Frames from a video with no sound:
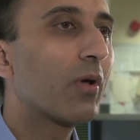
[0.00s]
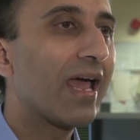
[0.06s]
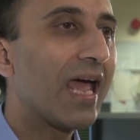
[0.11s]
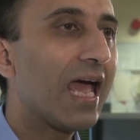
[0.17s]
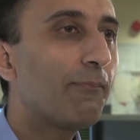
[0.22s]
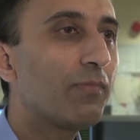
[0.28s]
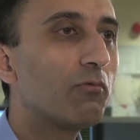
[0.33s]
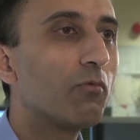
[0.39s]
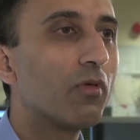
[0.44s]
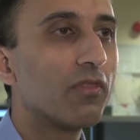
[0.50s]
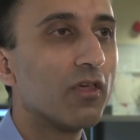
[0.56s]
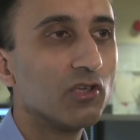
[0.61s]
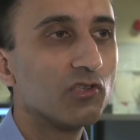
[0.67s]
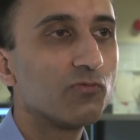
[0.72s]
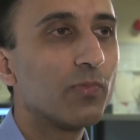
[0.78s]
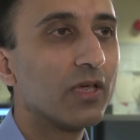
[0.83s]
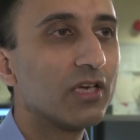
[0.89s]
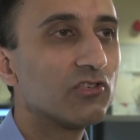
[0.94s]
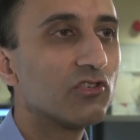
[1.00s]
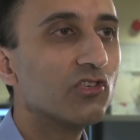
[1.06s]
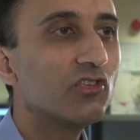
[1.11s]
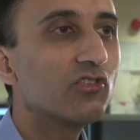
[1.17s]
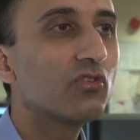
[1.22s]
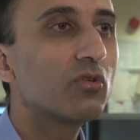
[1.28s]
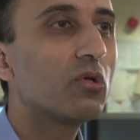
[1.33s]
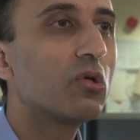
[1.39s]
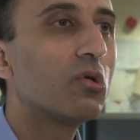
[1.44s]
we're happy with those
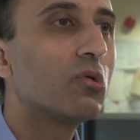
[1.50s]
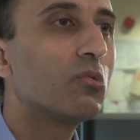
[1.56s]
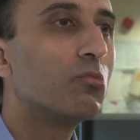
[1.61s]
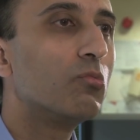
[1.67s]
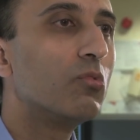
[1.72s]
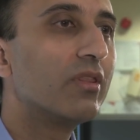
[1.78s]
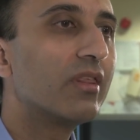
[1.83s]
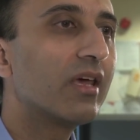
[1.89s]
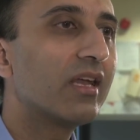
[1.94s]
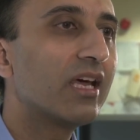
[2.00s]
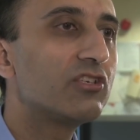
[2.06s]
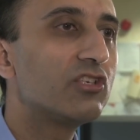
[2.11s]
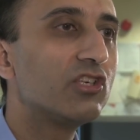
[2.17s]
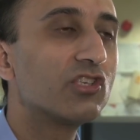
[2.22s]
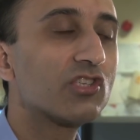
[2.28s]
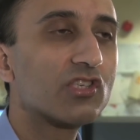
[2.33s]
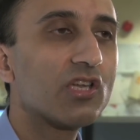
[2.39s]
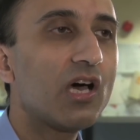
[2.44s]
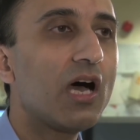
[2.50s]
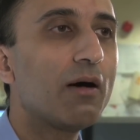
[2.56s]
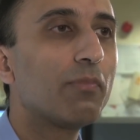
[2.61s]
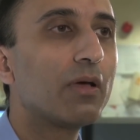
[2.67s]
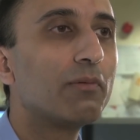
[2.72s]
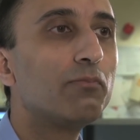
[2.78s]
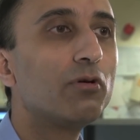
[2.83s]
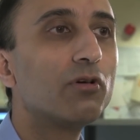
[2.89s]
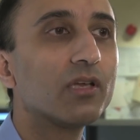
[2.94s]
pictures, we then actually start
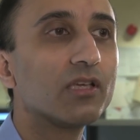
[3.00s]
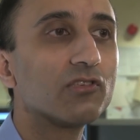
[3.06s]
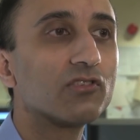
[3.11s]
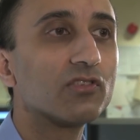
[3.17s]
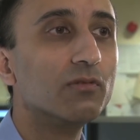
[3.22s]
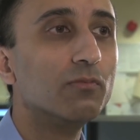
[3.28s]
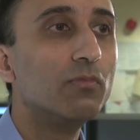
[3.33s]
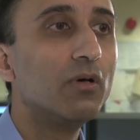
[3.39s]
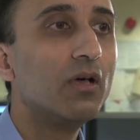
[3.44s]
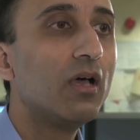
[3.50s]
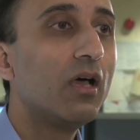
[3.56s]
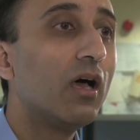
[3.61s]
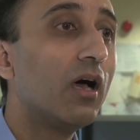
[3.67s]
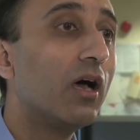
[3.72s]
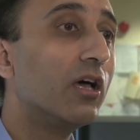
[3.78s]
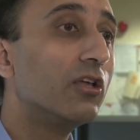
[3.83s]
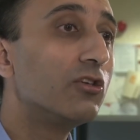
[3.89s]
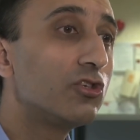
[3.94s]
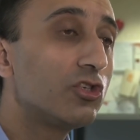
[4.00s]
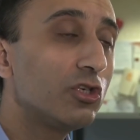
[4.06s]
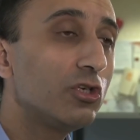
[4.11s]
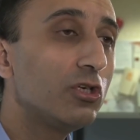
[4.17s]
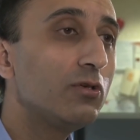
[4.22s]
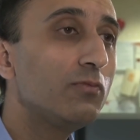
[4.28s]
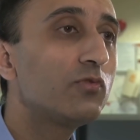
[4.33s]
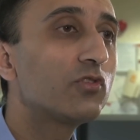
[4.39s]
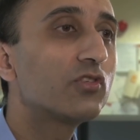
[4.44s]
by putting some
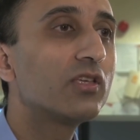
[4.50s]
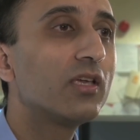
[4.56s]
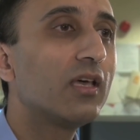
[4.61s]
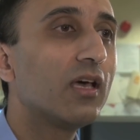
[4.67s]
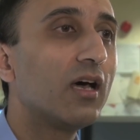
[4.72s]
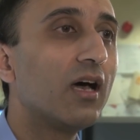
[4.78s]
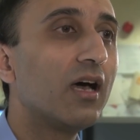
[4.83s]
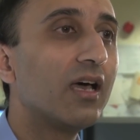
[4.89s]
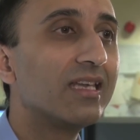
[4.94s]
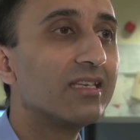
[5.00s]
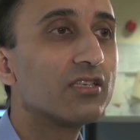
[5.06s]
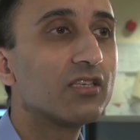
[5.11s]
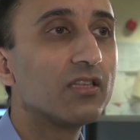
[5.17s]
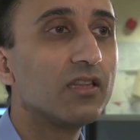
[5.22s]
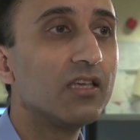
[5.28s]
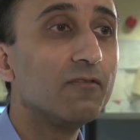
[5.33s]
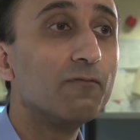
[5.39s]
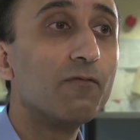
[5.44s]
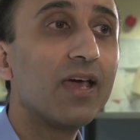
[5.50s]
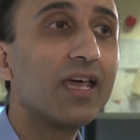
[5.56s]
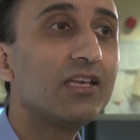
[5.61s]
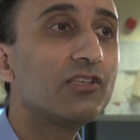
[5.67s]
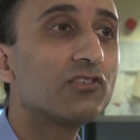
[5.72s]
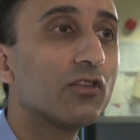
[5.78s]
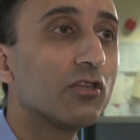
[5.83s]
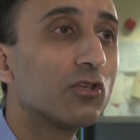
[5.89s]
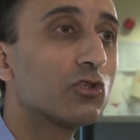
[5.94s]
tubes into the
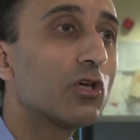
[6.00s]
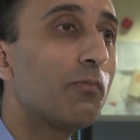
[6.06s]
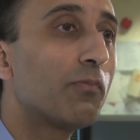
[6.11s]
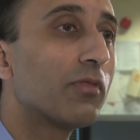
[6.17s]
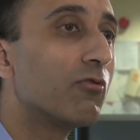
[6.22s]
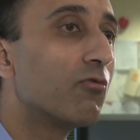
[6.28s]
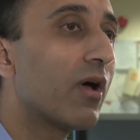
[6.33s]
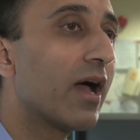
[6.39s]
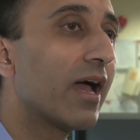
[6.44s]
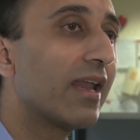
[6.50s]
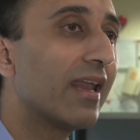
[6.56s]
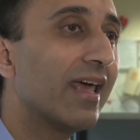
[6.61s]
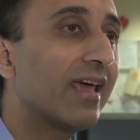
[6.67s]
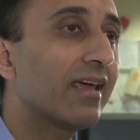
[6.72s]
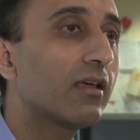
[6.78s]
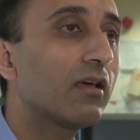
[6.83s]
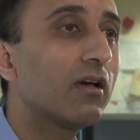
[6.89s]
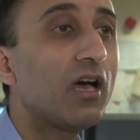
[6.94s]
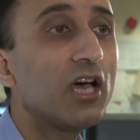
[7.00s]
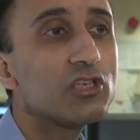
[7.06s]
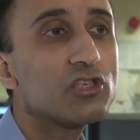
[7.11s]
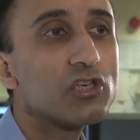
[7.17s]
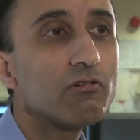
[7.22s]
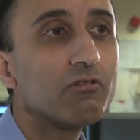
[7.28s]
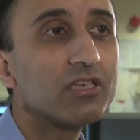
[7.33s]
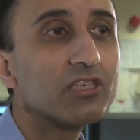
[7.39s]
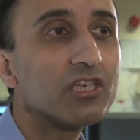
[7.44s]
veins at the top of the right leg. I
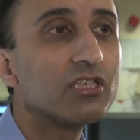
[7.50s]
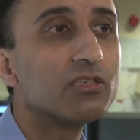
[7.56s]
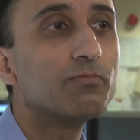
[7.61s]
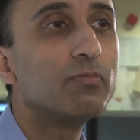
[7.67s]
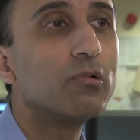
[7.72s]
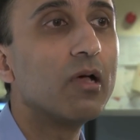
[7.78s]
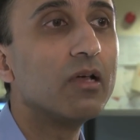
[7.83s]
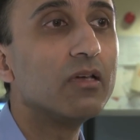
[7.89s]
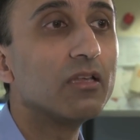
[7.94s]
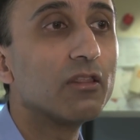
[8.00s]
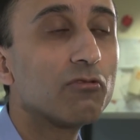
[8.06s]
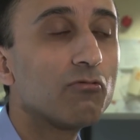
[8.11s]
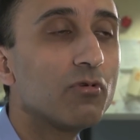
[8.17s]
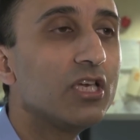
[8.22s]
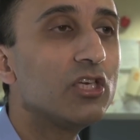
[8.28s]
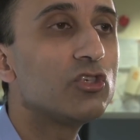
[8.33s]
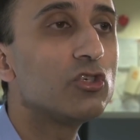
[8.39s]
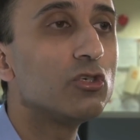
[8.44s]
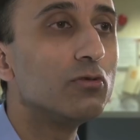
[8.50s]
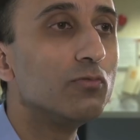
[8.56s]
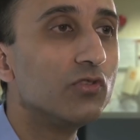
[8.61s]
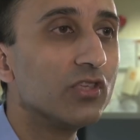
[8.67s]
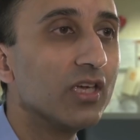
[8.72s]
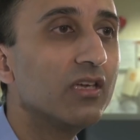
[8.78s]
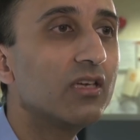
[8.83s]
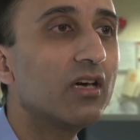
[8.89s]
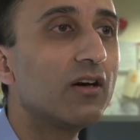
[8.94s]
generally tend to put only 3
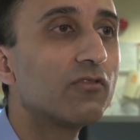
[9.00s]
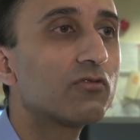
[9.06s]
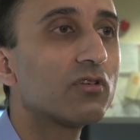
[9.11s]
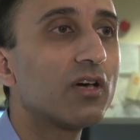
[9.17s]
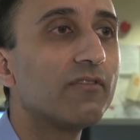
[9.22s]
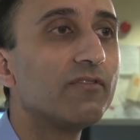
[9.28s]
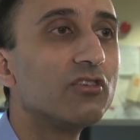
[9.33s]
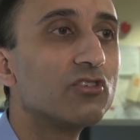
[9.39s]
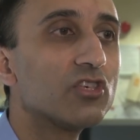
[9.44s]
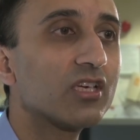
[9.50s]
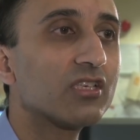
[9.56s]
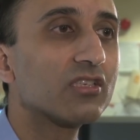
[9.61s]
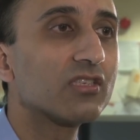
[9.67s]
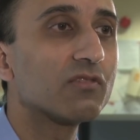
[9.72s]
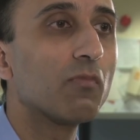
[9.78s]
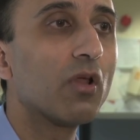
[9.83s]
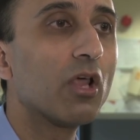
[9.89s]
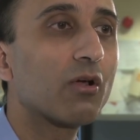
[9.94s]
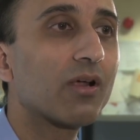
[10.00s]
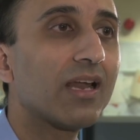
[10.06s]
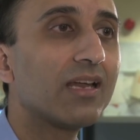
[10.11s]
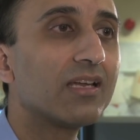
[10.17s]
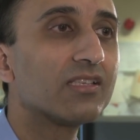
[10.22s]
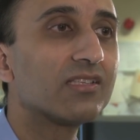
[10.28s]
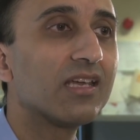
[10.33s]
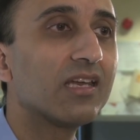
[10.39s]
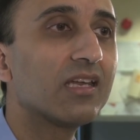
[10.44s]
tubes in after I've injected some local
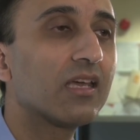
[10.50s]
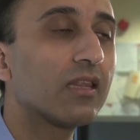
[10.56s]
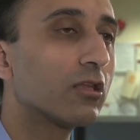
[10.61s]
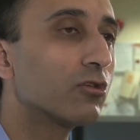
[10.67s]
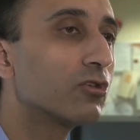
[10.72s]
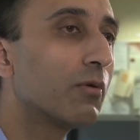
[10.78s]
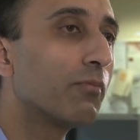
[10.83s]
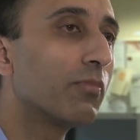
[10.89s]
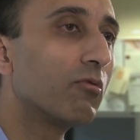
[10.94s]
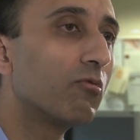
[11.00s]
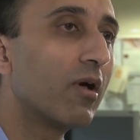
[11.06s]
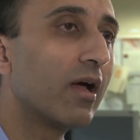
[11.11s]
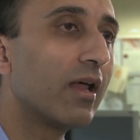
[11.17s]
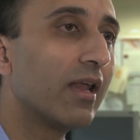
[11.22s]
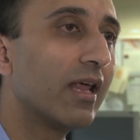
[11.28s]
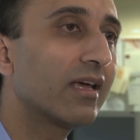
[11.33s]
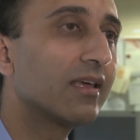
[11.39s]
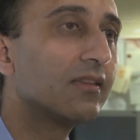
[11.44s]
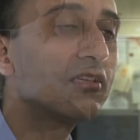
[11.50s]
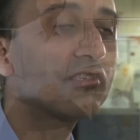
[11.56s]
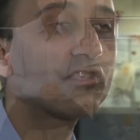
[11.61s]
anaesthetic at the top of the right leg, and